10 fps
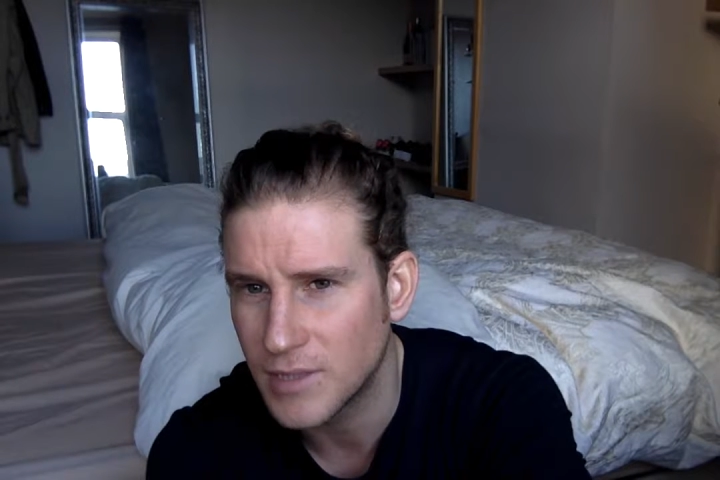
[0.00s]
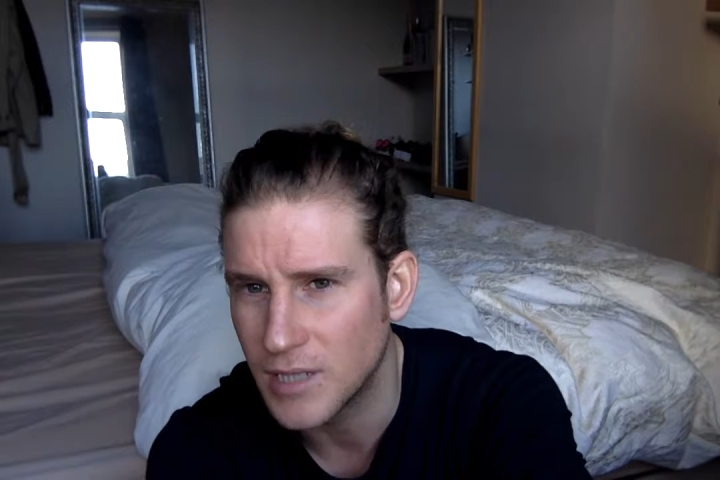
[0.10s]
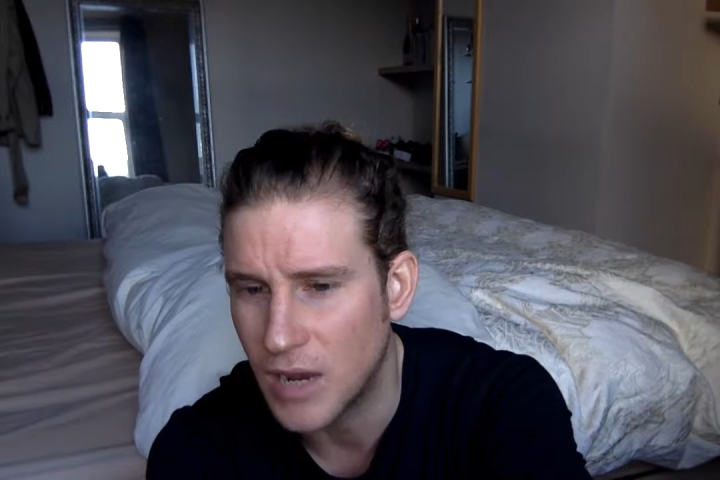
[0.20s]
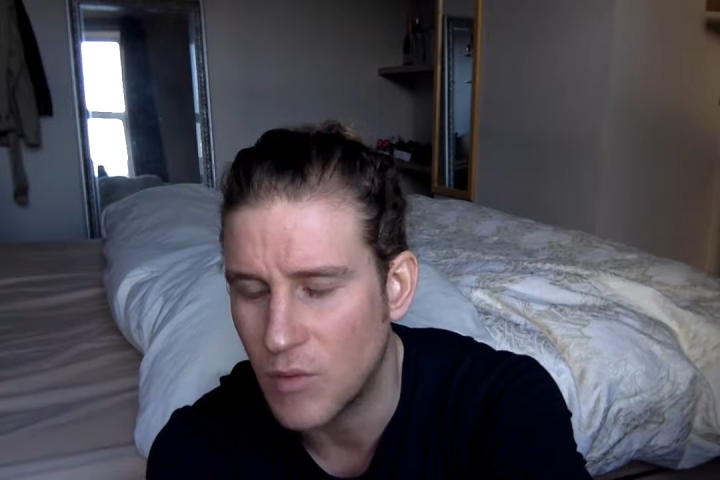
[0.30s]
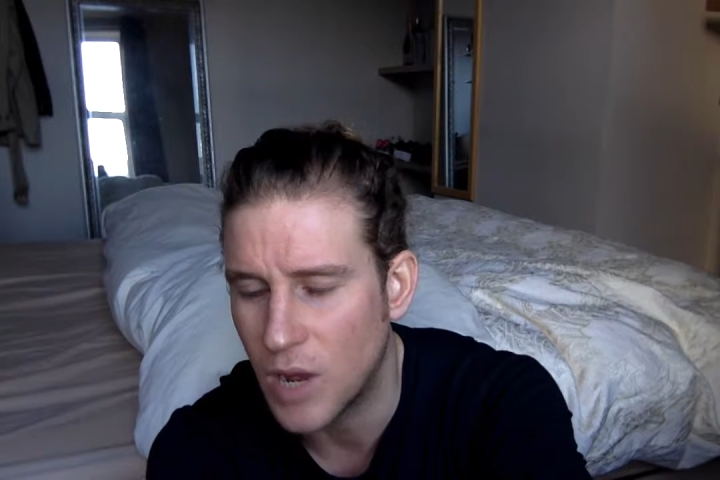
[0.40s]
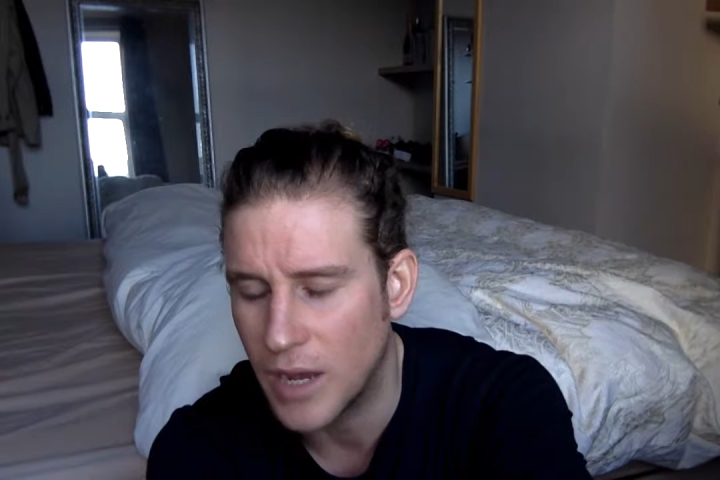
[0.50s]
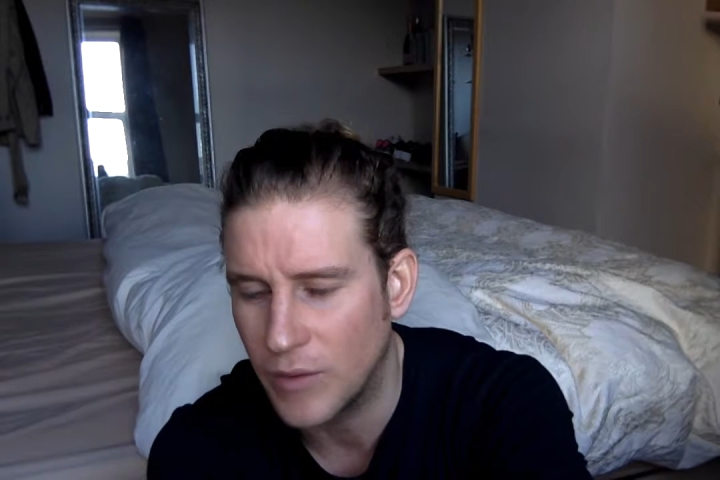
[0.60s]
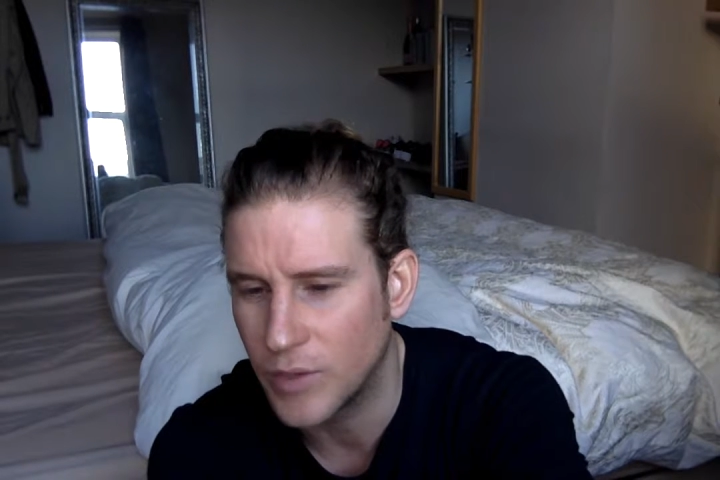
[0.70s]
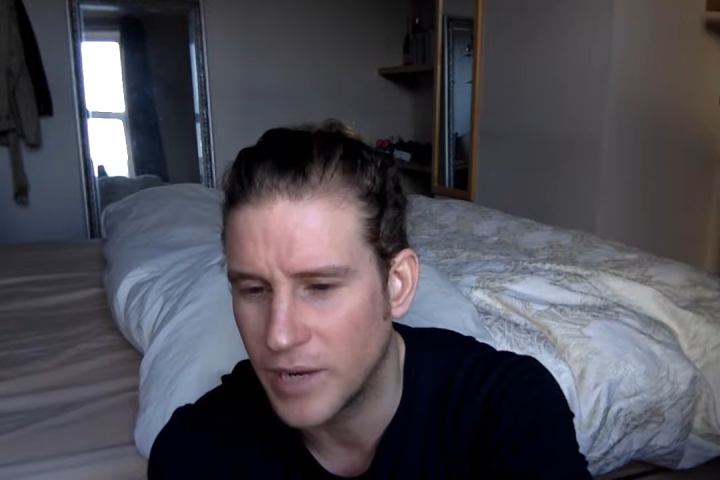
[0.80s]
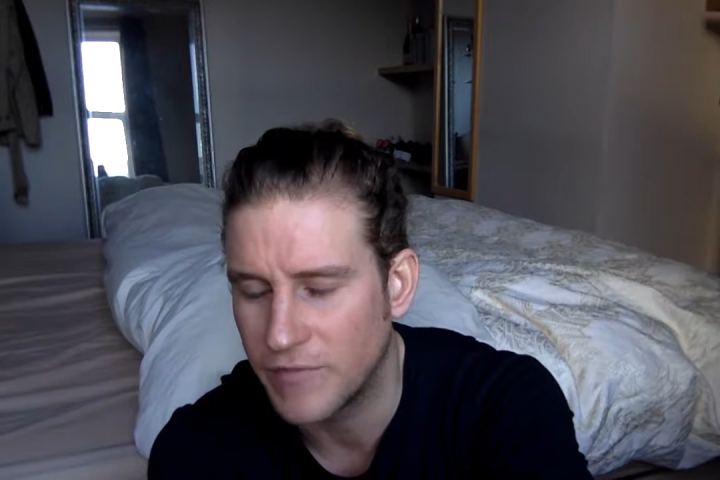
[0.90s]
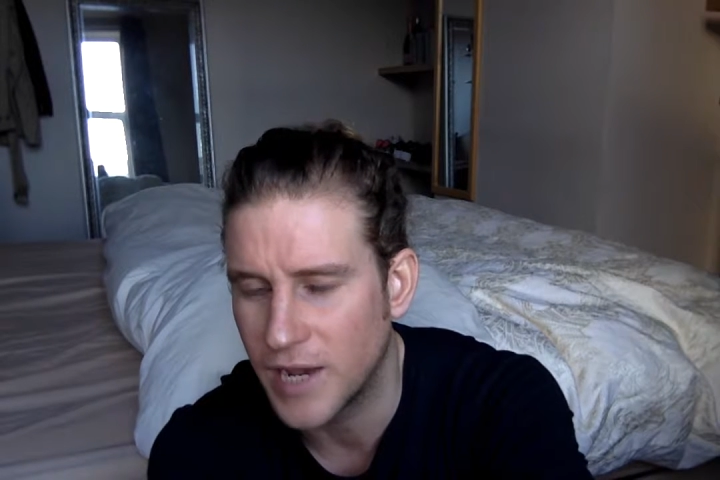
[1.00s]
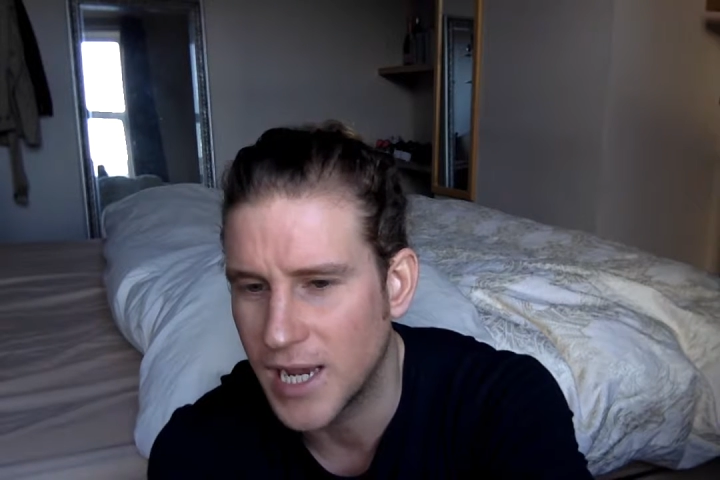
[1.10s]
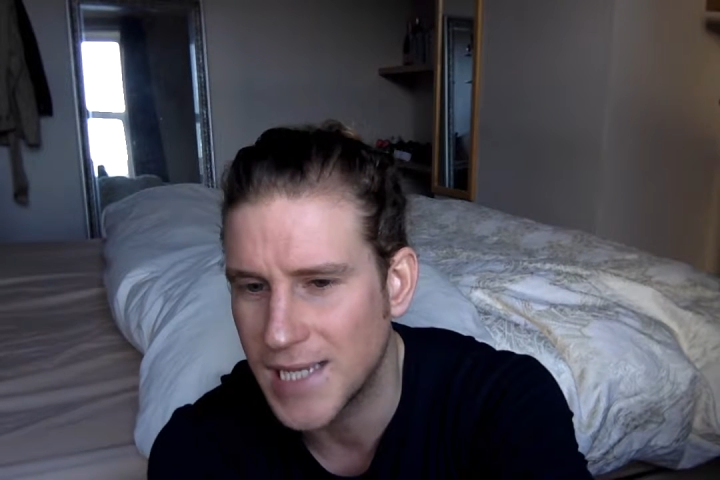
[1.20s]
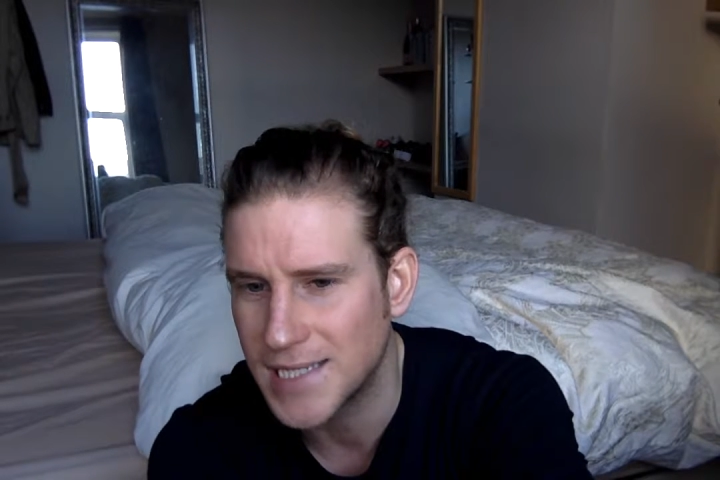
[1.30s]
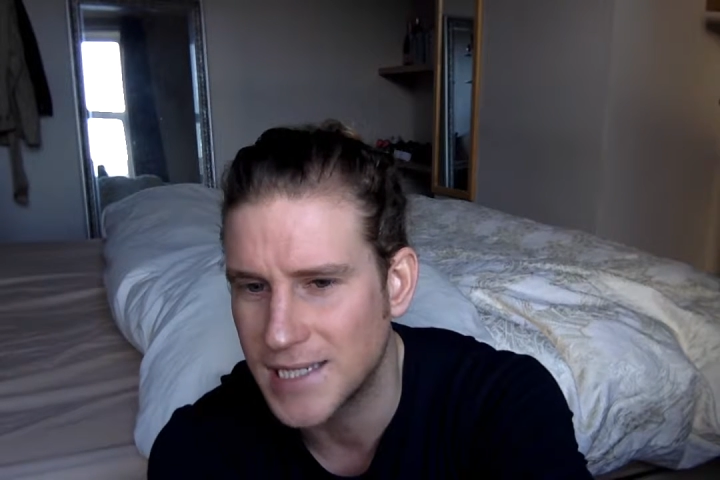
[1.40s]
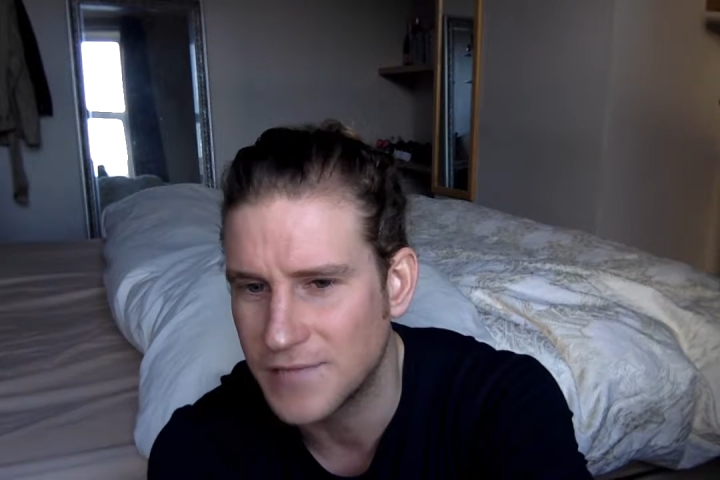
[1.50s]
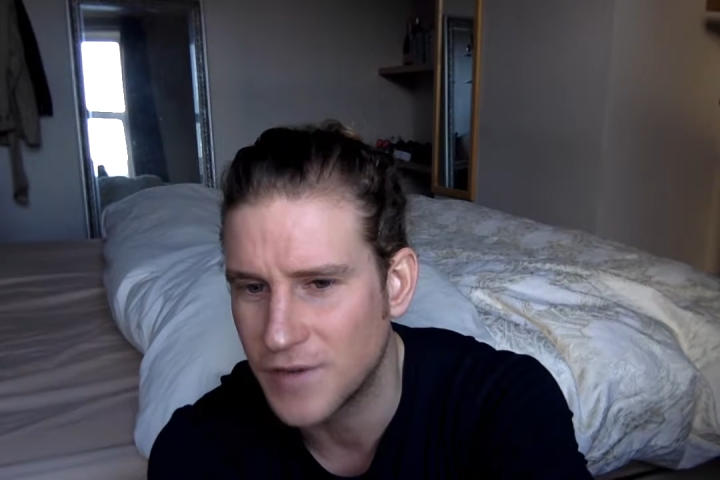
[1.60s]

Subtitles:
Now, what I would advise is